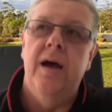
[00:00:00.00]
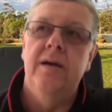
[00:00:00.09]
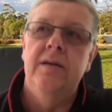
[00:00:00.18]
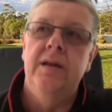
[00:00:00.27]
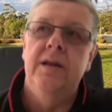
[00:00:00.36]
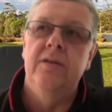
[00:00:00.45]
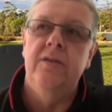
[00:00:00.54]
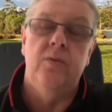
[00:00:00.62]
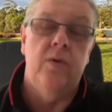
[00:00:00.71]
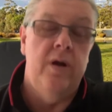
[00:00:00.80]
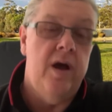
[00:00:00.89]
Do
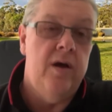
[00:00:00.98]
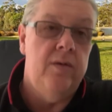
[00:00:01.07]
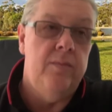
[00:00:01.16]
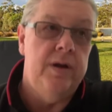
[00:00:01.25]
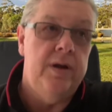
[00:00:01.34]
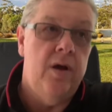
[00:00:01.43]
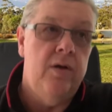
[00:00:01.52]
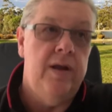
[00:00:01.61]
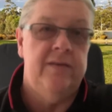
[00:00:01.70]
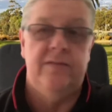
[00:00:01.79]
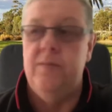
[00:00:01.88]
you want to be known
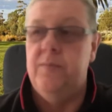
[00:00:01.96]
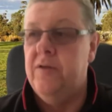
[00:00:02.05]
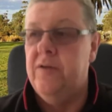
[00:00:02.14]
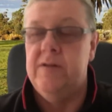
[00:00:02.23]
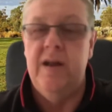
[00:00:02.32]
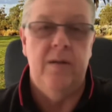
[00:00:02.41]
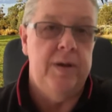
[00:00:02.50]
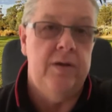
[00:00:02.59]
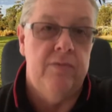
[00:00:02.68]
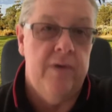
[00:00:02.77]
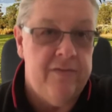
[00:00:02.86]
as the person who had a
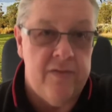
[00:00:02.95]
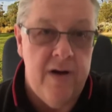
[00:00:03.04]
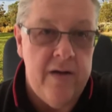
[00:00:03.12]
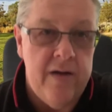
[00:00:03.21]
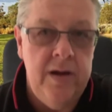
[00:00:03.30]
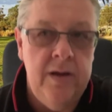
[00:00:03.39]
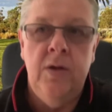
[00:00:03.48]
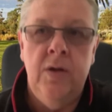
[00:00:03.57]
big red Ferrari,